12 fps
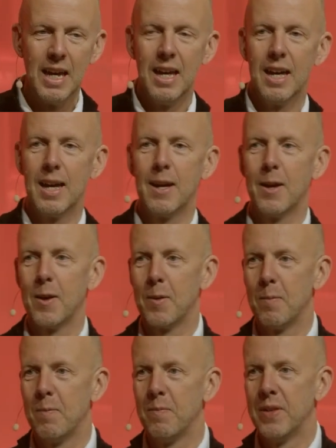
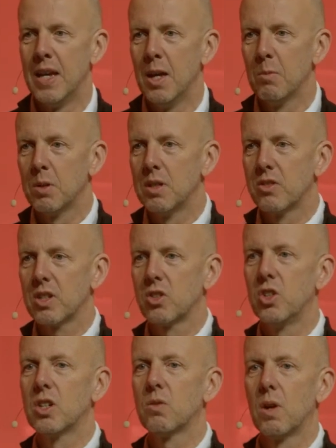But it's
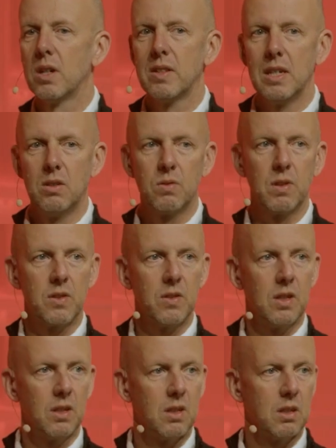actually quite
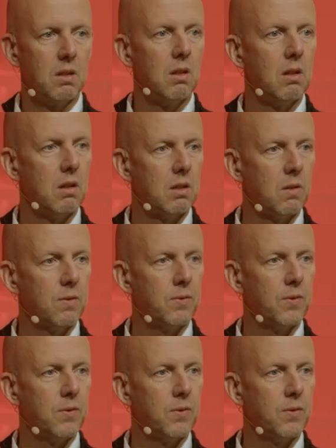interesting that a lot of